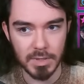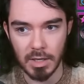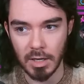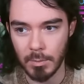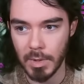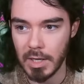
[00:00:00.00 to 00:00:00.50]

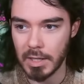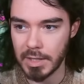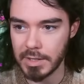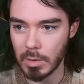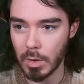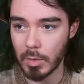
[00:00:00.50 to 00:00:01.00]
Helm.
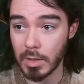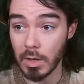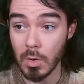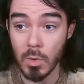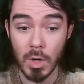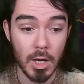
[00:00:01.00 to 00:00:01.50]
Let's see what. Could,
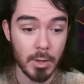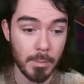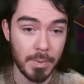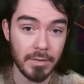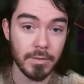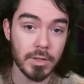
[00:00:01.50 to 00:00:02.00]
oh, the
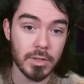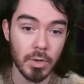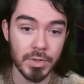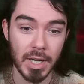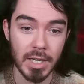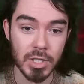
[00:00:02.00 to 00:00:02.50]
Bivolt
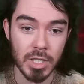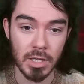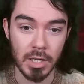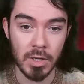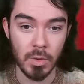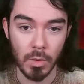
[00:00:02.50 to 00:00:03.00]
Soul's actually
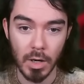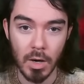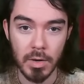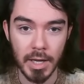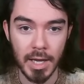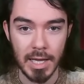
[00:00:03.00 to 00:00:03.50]
new.
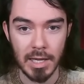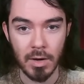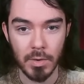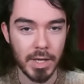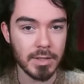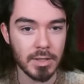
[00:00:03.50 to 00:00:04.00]
Okay,
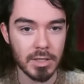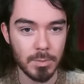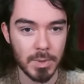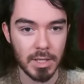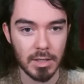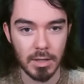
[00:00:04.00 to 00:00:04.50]
yo, that's actually
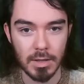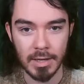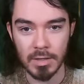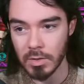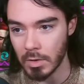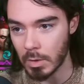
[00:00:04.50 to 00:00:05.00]
pretty good. Then
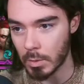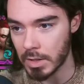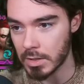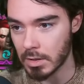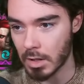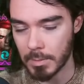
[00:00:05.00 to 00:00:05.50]
it's only one
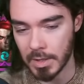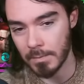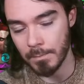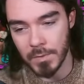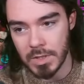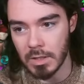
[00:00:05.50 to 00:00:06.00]
star, but
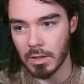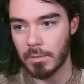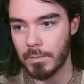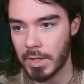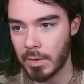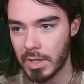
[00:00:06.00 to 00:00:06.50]
still,
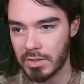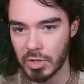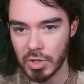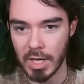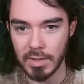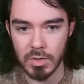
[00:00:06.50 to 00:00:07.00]
you know, it's a
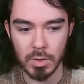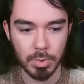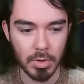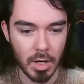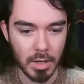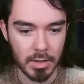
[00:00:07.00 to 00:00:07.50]
chance to
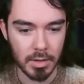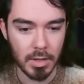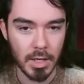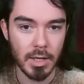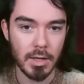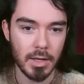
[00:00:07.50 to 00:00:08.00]
proc
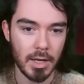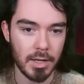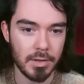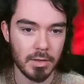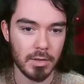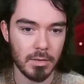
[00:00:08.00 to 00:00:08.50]
uh,
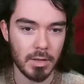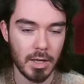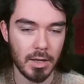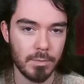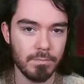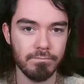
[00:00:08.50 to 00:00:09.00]
your
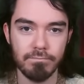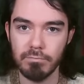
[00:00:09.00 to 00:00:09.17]
um,